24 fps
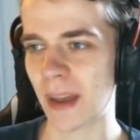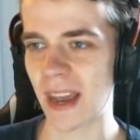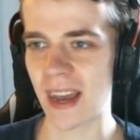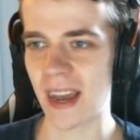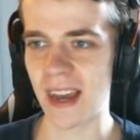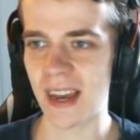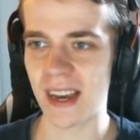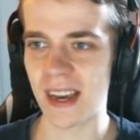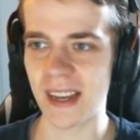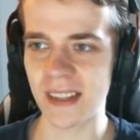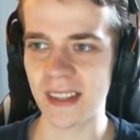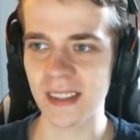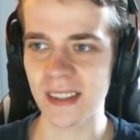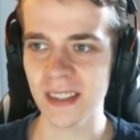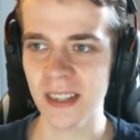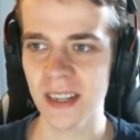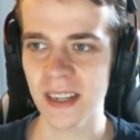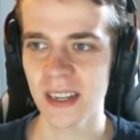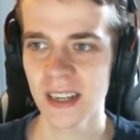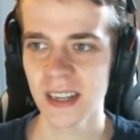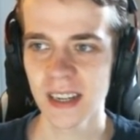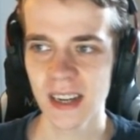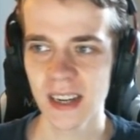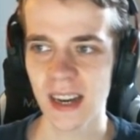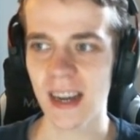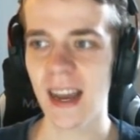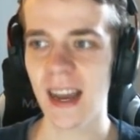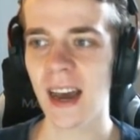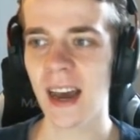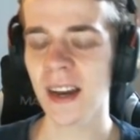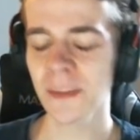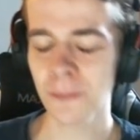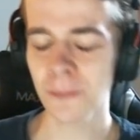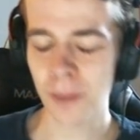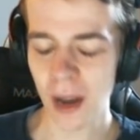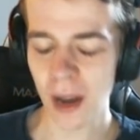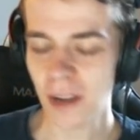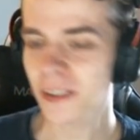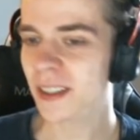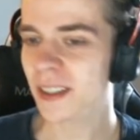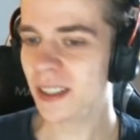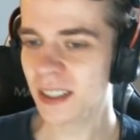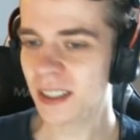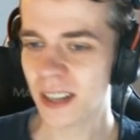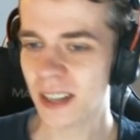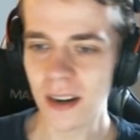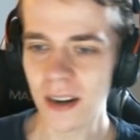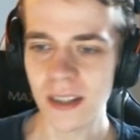And about
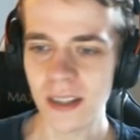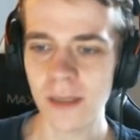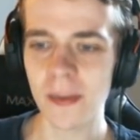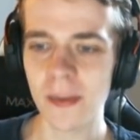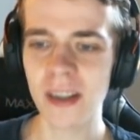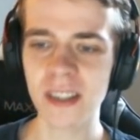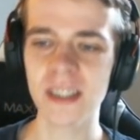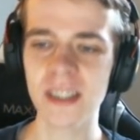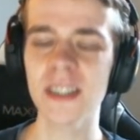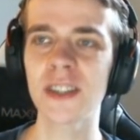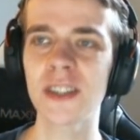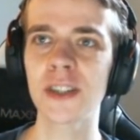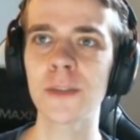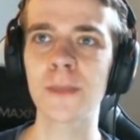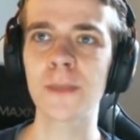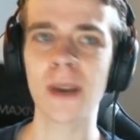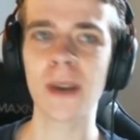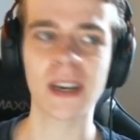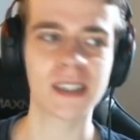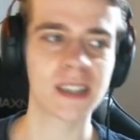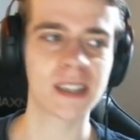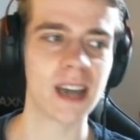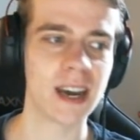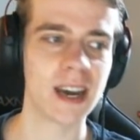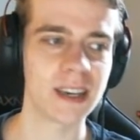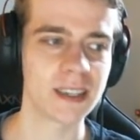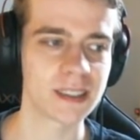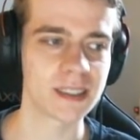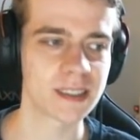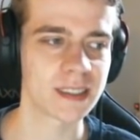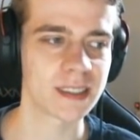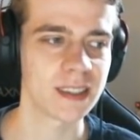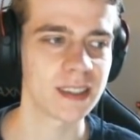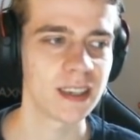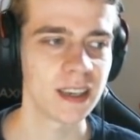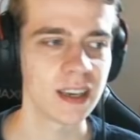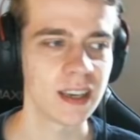this card I'm actually super excited.